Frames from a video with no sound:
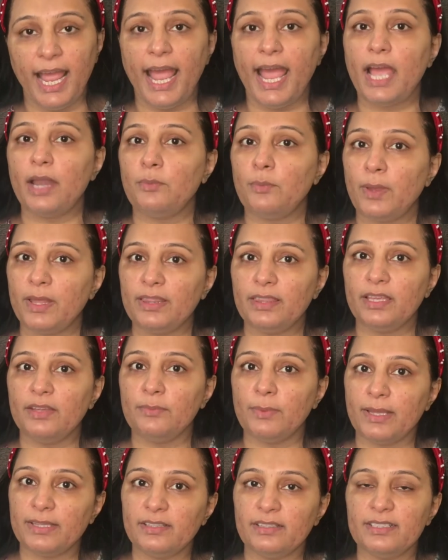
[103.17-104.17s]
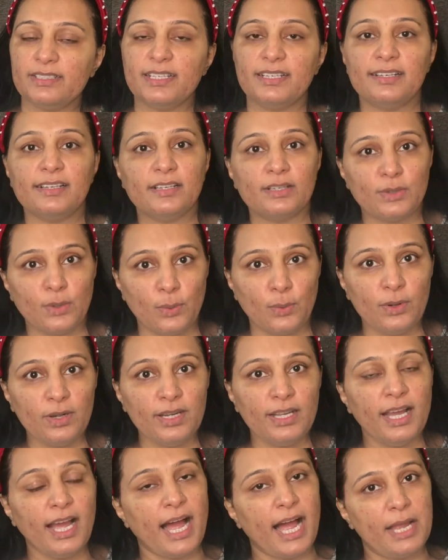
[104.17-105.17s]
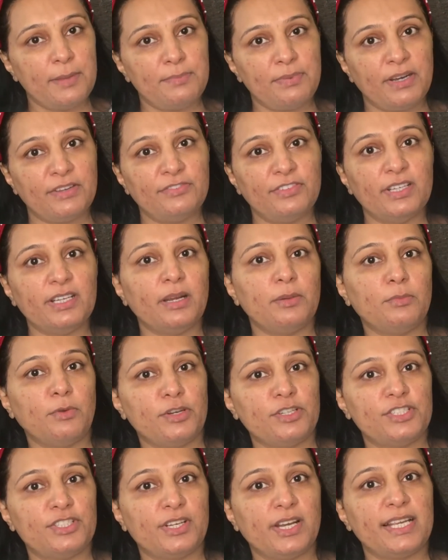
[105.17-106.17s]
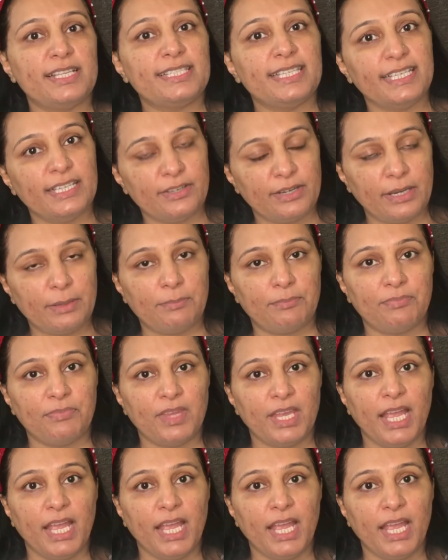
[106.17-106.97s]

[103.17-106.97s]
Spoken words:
and when the weather is a little cold, I prefer a moisturizing cream.